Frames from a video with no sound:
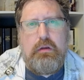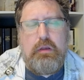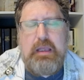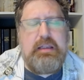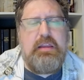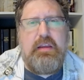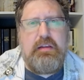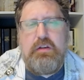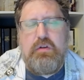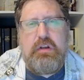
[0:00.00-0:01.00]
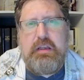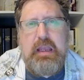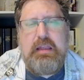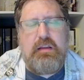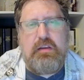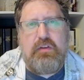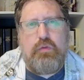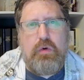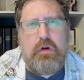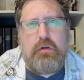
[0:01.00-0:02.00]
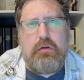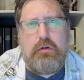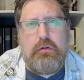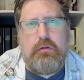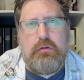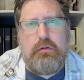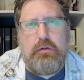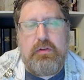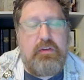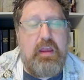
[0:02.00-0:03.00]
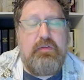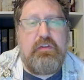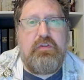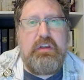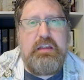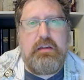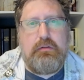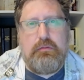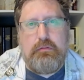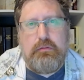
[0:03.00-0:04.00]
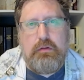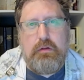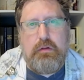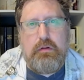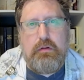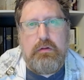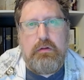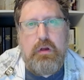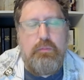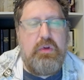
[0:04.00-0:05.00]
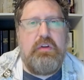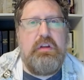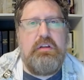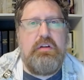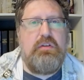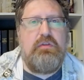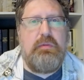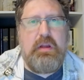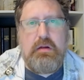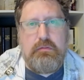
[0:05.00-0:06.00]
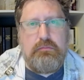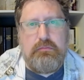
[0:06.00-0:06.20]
anything that you can gain in this world. This life is fleeting. A billion years from now,